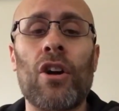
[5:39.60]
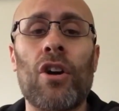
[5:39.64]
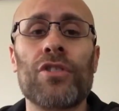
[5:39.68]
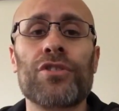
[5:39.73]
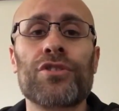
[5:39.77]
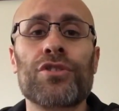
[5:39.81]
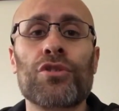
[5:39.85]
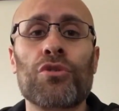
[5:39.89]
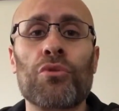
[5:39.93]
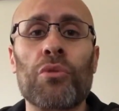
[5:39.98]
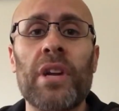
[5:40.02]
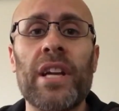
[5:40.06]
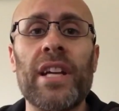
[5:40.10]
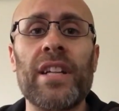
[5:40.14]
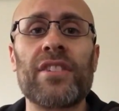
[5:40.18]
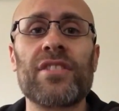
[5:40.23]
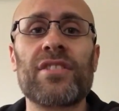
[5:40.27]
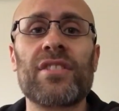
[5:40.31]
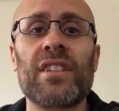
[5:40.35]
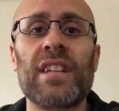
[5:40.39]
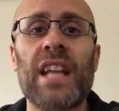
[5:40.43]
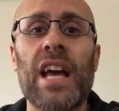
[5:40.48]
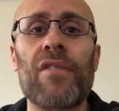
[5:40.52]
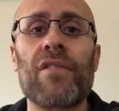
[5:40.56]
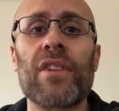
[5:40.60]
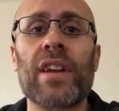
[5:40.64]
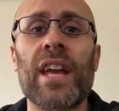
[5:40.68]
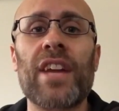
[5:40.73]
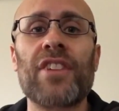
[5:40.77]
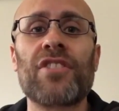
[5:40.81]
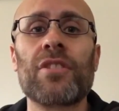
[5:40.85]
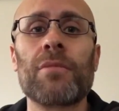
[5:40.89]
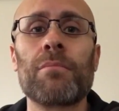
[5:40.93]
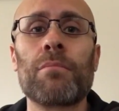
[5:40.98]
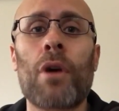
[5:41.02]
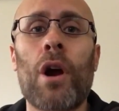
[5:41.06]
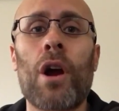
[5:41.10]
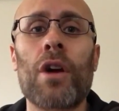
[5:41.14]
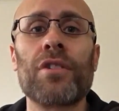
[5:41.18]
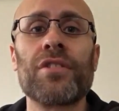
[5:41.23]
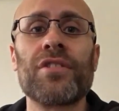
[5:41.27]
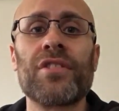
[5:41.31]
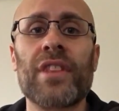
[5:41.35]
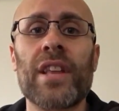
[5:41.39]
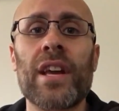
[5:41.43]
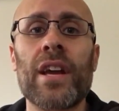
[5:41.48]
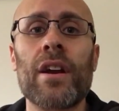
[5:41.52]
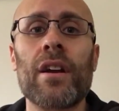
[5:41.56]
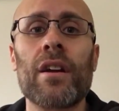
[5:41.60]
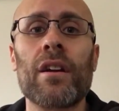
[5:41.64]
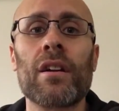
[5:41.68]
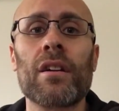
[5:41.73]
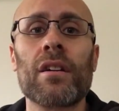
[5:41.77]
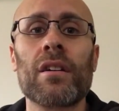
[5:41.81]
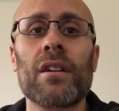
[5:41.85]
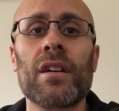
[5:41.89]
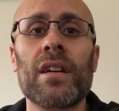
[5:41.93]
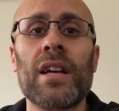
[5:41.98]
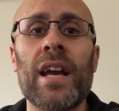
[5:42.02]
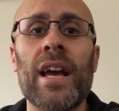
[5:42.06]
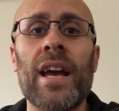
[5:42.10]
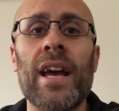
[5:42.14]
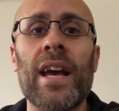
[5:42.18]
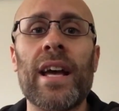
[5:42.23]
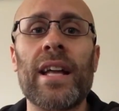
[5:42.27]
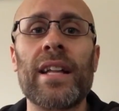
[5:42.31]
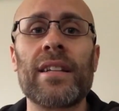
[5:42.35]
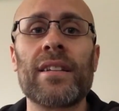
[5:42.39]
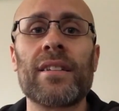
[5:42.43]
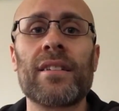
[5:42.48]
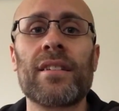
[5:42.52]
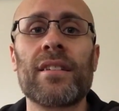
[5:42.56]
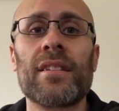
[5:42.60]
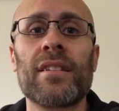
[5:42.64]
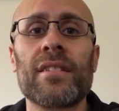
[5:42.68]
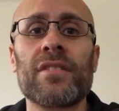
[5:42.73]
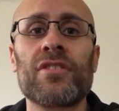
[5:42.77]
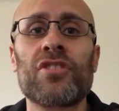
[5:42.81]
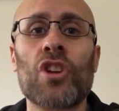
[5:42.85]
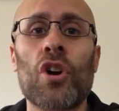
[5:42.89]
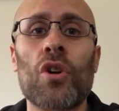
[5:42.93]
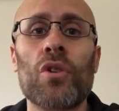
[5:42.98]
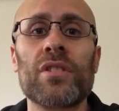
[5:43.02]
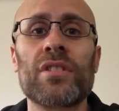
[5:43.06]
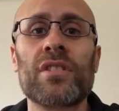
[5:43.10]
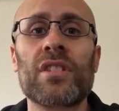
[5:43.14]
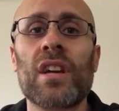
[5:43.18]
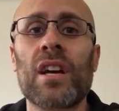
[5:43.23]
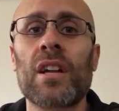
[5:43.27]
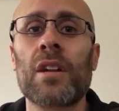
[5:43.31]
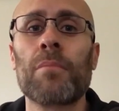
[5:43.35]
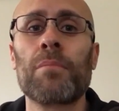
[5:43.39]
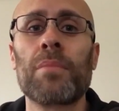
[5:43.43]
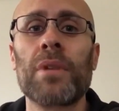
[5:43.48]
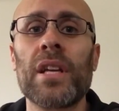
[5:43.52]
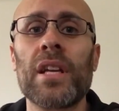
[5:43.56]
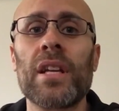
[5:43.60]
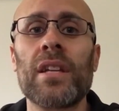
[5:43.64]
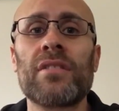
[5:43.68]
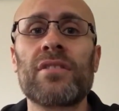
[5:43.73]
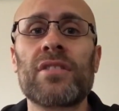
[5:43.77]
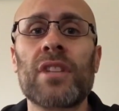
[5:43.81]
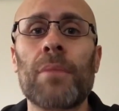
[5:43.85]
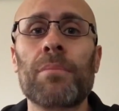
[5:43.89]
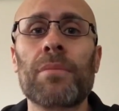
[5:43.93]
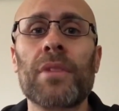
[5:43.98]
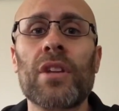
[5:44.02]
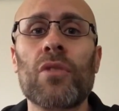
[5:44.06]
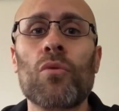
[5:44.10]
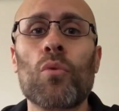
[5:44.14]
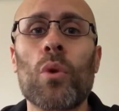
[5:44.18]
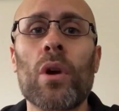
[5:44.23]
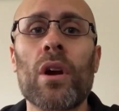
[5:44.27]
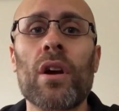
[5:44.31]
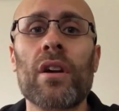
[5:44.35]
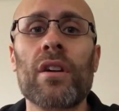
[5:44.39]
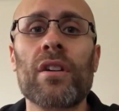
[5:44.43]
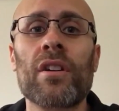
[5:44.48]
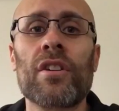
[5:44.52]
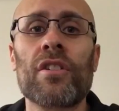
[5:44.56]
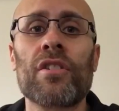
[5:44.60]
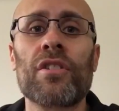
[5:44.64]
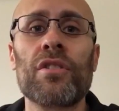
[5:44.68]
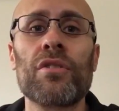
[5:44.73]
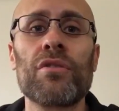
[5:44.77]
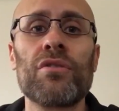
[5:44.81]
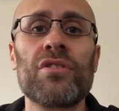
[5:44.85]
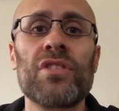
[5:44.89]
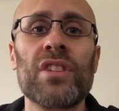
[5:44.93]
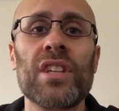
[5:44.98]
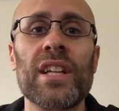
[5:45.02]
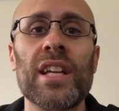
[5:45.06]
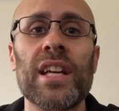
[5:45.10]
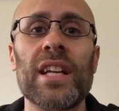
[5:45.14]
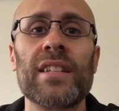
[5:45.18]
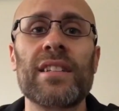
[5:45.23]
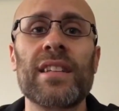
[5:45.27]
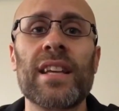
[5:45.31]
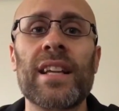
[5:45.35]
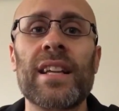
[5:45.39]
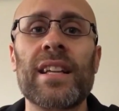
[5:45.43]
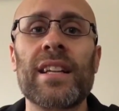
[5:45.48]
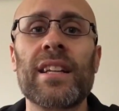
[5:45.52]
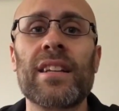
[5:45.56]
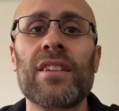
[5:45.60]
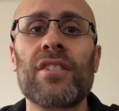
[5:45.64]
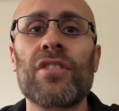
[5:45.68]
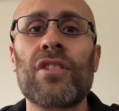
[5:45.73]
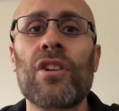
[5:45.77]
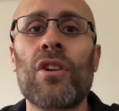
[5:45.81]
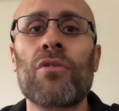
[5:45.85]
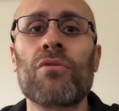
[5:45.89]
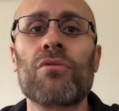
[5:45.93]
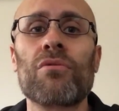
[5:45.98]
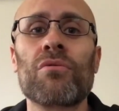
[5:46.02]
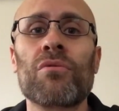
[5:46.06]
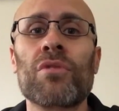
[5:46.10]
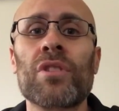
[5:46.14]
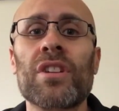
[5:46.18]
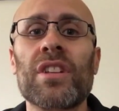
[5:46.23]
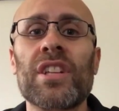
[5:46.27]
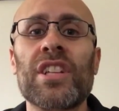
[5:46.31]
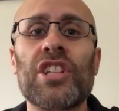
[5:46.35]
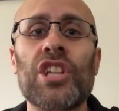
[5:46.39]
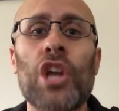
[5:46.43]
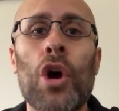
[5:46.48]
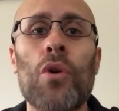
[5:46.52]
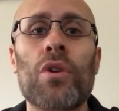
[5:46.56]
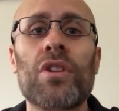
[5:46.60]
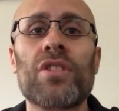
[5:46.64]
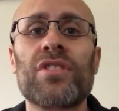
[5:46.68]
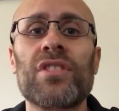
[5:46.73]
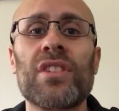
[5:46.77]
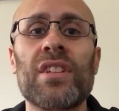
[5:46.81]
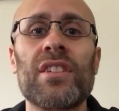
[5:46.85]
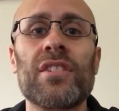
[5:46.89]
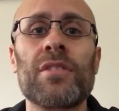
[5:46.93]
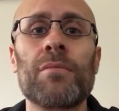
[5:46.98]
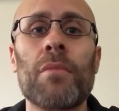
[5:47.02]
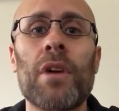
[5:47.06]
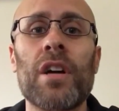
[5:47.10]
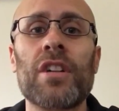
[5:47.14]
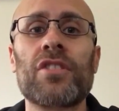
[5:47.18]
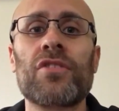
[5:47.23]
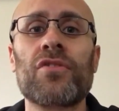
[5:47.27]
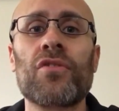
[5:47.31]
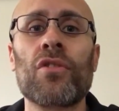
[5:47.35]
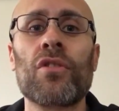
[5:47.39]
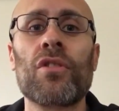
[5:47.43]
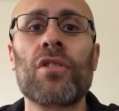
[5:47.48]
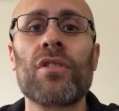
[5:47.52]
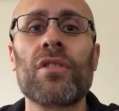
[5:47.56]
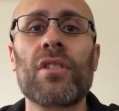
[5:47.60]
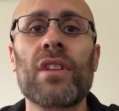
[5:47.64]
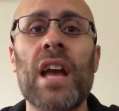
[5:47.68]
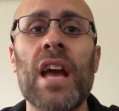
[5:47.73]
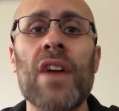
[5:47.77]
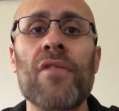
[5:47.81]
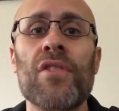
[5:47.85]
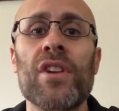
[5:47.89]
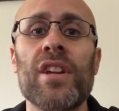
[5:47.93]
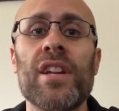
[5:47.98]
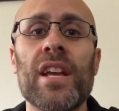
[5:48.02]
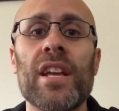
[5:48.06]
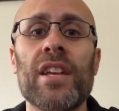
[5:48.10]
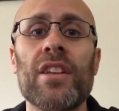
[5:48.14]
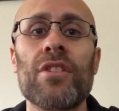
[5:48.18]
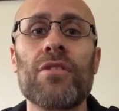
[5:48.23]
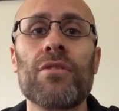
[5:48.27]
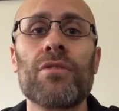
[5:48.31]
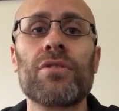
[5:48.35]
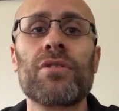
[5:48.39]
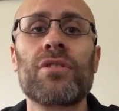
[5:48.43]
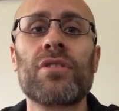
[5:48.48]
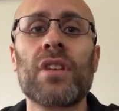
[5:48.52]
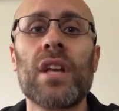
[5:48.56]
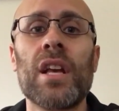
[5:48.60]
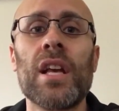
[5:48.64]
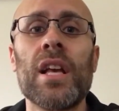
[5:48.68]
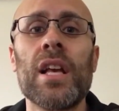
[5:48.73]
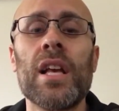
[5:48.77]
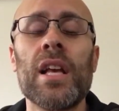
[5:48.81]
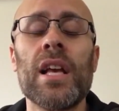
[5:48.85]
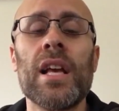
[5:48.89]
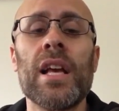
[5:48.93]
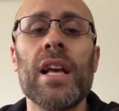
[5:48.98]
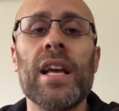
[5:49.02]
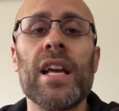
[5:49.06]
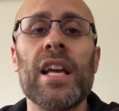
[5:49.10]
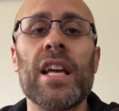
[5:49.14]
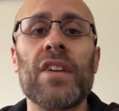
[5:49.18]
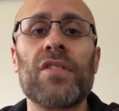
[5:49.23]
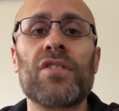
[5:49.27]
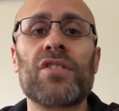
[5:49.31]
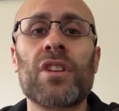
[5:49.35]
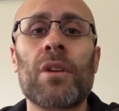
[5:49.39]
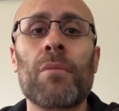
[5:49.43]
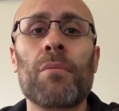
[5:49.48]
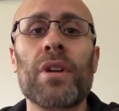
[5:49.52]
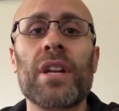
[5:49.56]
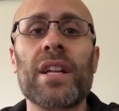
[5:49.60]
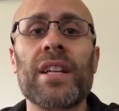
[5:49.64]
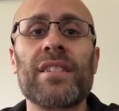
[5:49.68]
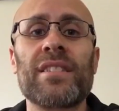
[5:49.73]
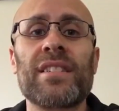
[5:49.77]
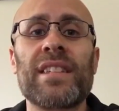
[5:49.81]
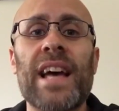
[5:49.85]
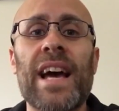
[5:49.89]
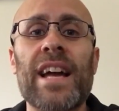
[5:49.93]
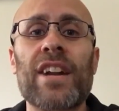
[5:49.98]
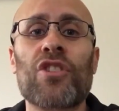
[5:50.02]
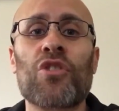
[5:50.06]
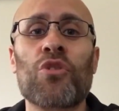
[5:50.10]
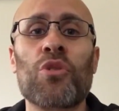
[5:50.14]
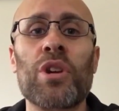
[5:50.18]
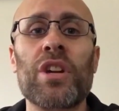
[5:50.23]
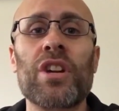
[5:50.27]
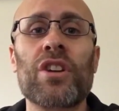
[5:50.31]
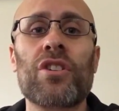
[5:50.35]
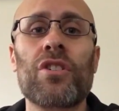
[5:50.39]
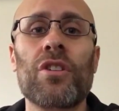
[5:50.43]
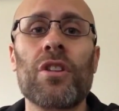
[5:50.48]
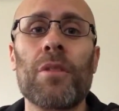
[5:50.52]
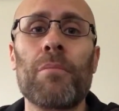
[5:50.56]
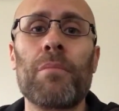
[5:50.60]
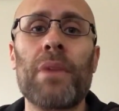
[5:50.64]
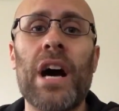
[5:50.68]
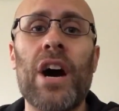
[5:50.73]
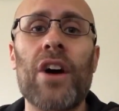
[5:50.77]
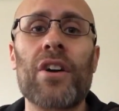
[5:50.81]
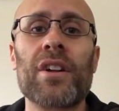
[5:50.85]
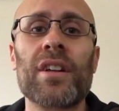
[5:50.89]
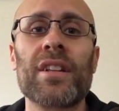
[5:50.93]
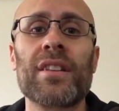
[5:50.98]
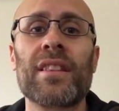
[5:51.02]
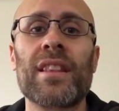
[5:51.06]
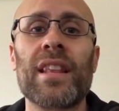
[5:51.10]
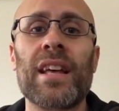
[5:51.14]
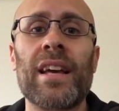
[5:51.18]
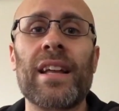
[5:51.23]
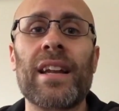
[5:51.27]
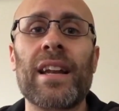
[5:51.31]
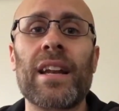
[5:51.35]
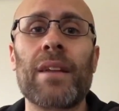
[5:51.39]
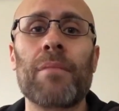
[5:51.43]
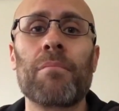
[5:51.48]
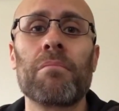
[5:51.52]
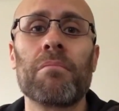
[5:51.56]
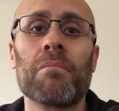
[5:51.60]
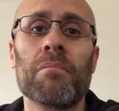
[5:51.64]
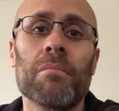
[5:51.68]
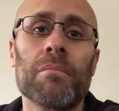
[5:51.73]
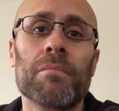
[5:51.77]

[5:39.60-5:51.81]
screens, the navigation bar is there. And so it's gonna be something where you're using it and you don't really notice it as much for everyday use. If somebody is that critical about it, then,